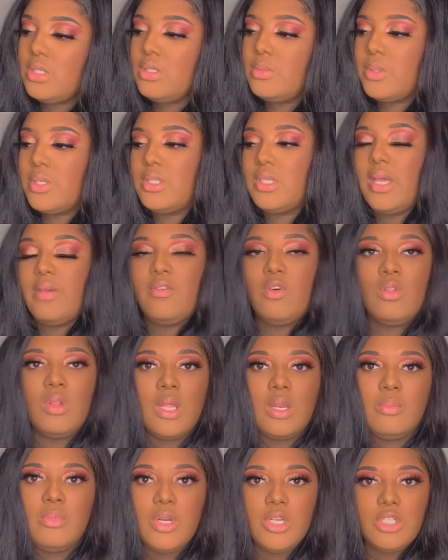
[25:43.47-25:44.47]
because I have a whole lot of
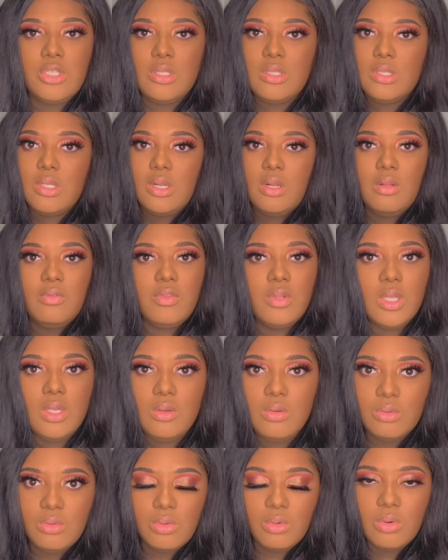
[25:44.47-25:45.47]
brushes and I don't feel like
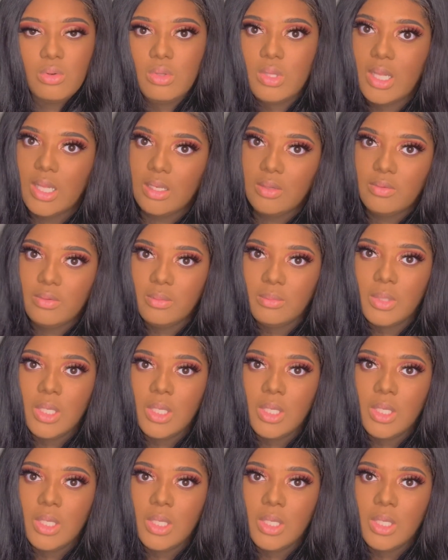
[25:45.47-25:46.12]
going through a whole lot of them